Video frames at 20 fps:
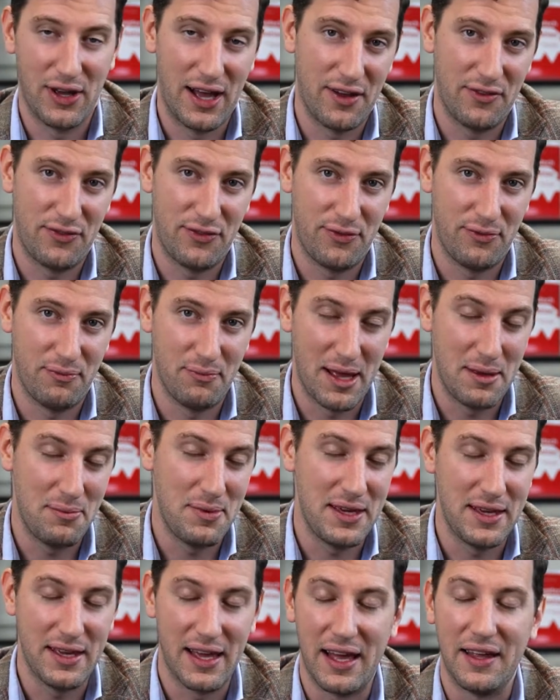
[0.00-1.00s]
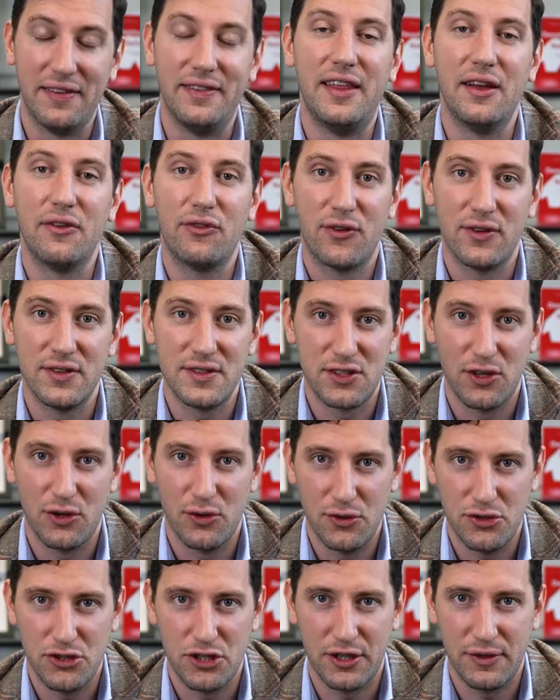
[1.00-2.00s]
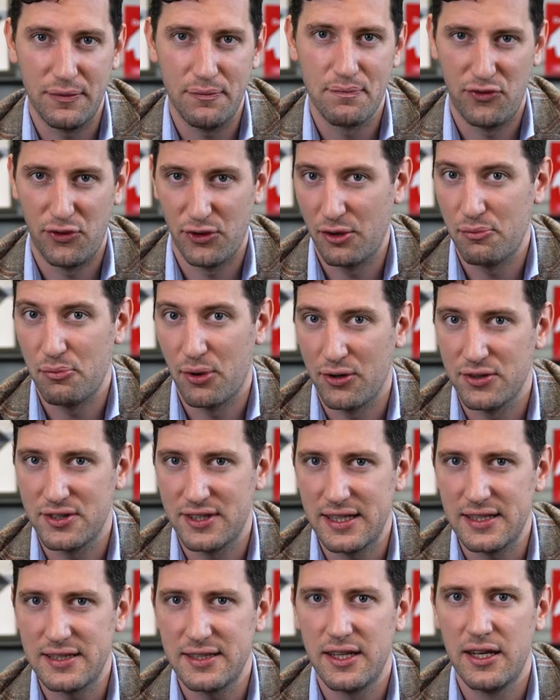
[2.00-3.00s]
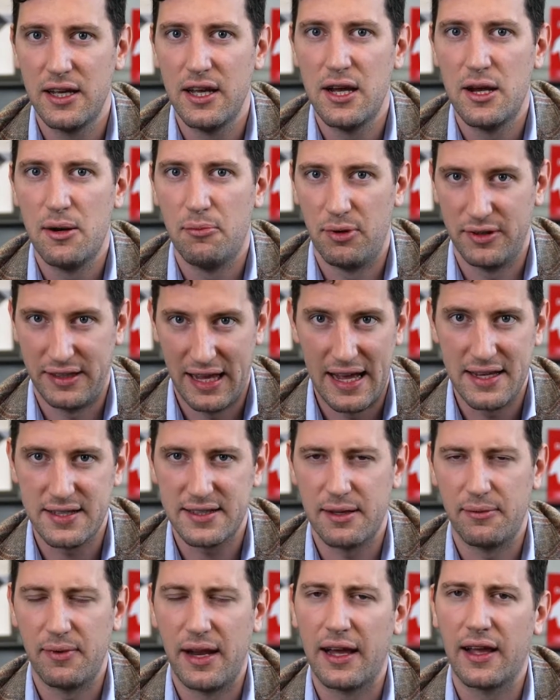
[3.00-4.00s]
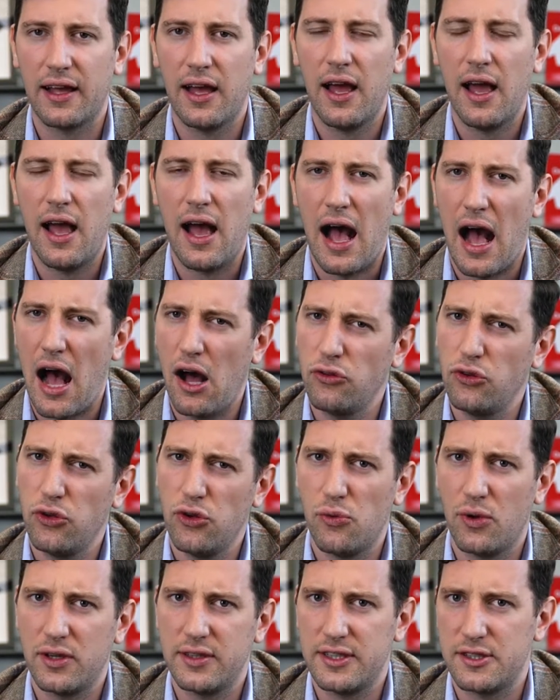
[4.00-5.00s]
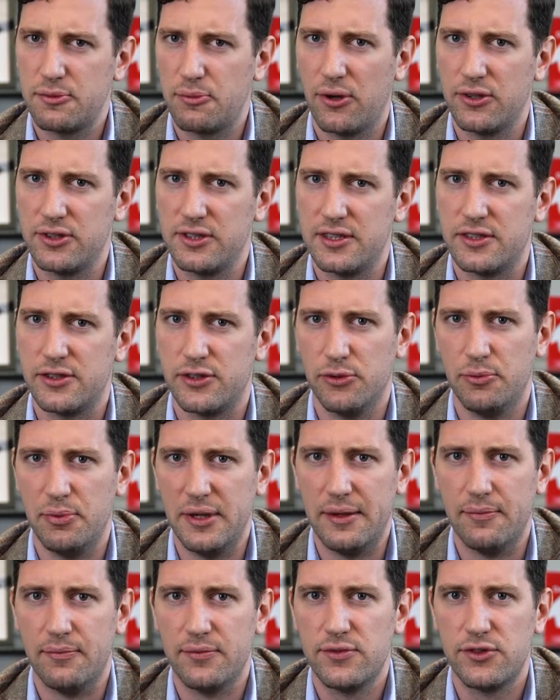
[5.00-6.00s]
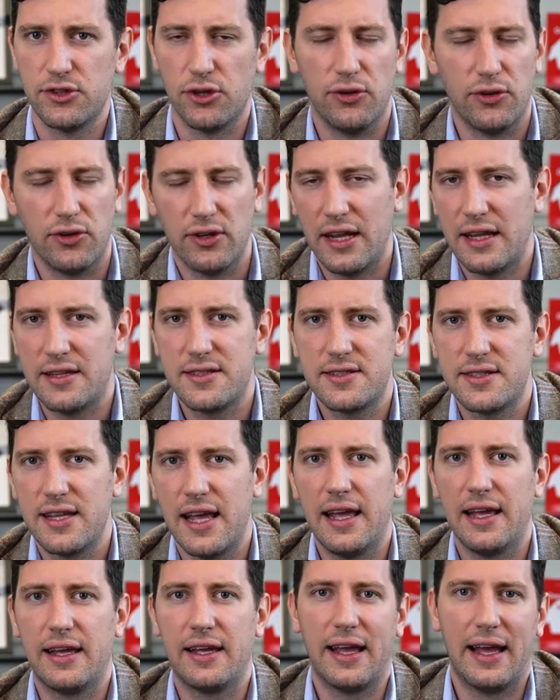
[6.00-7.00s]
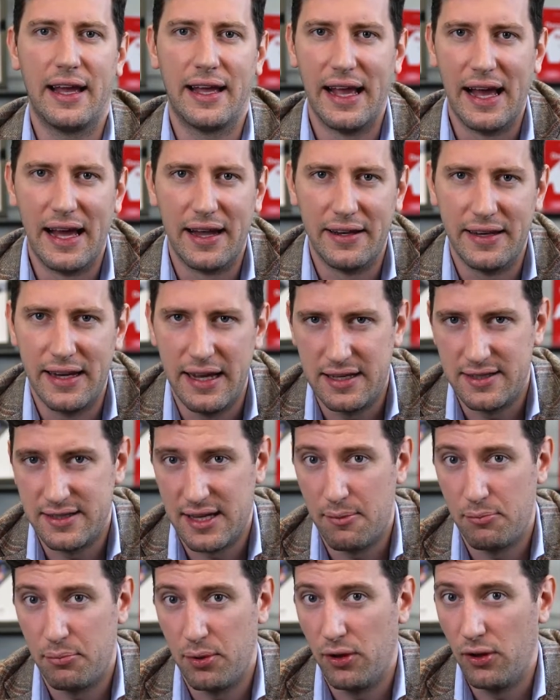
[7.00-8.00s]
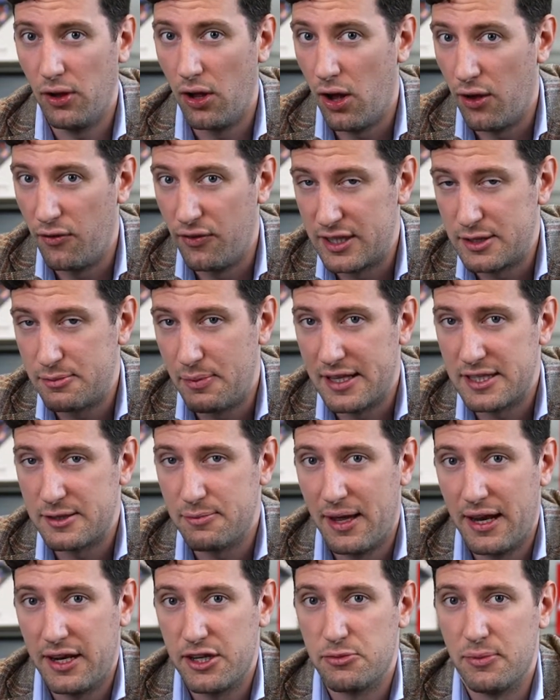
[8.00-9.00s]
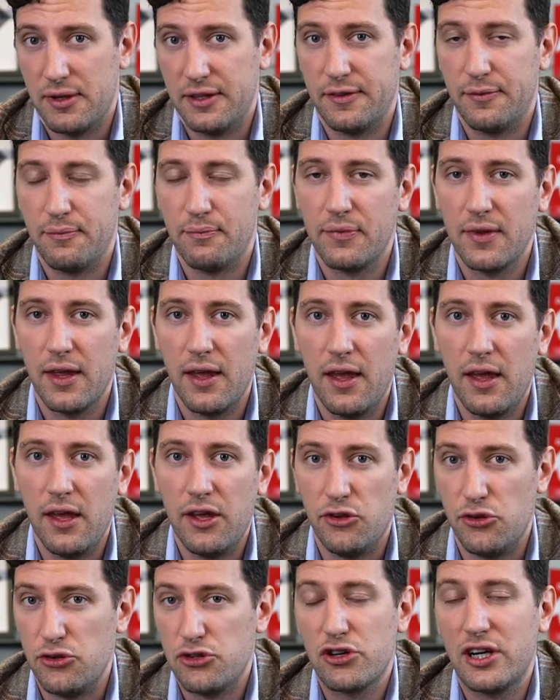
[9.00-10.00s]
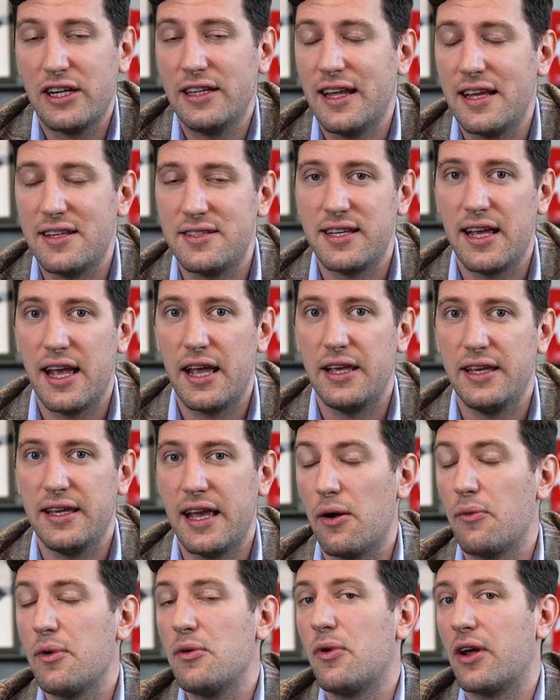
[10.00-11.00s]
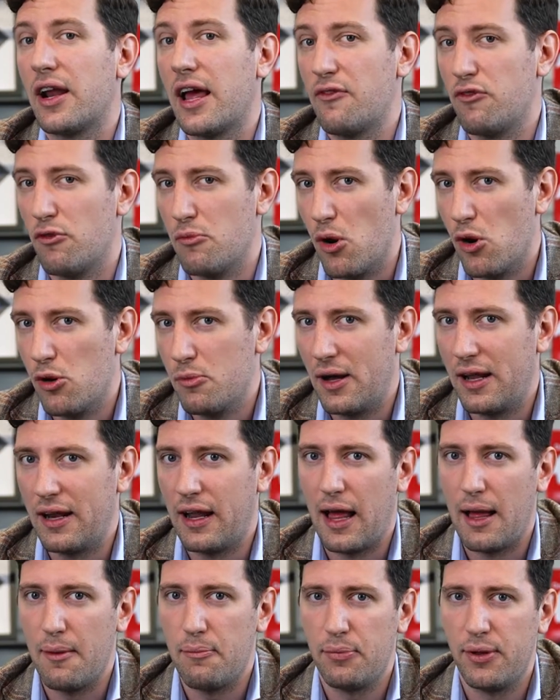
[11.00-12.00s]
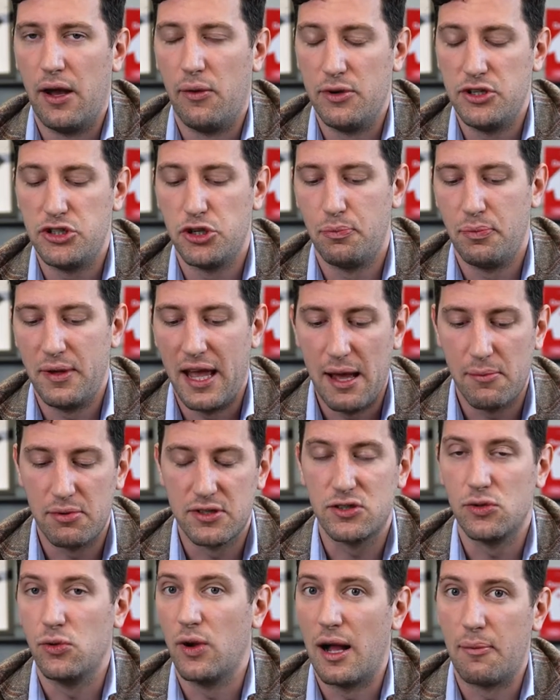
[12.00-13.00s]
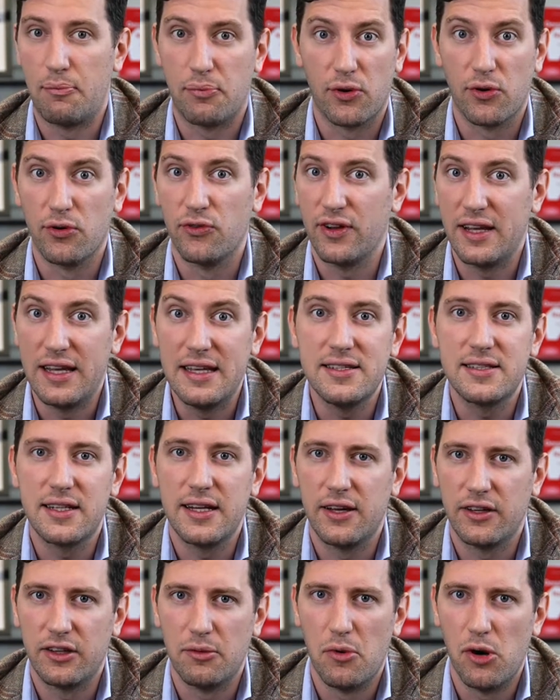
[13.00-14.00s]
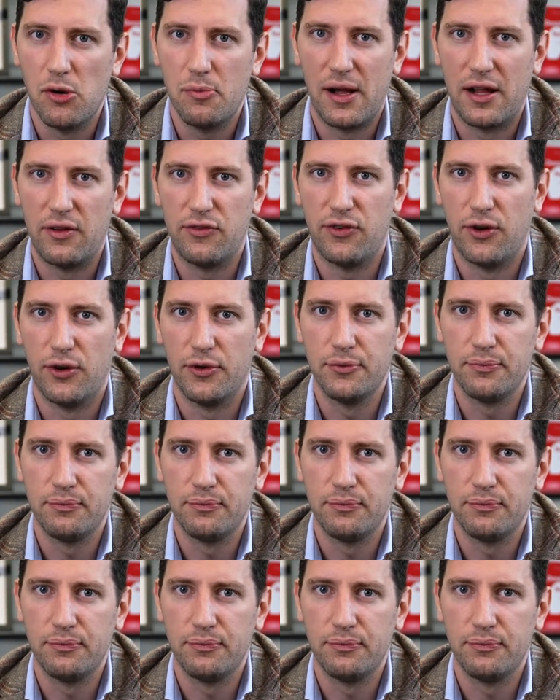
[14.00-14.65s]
have maybe a different solution for the process, but ask them how do you want this process to be? So let's take again the example of expense management. Usually they say, we want to have a mobile app. We should be able to approve easily on the mobile phone.